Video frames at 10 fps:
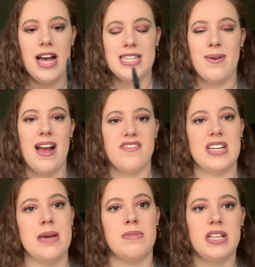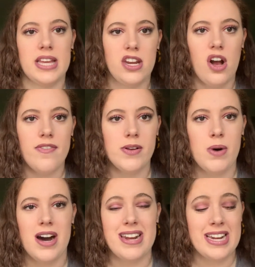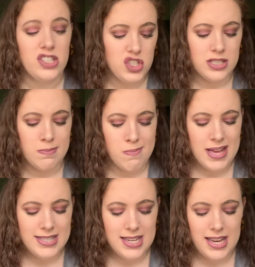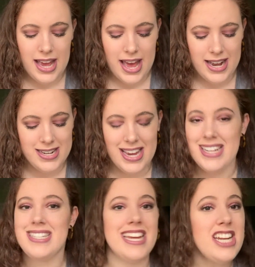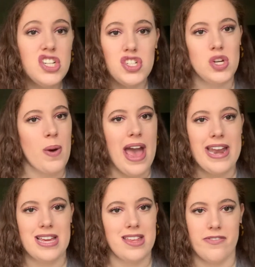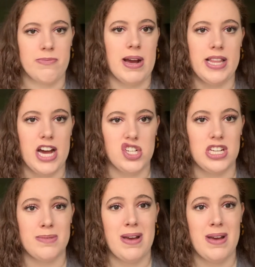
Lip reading: So I have to keep cleaning off the wand and it's just messy and it didn't do anything for my lashes.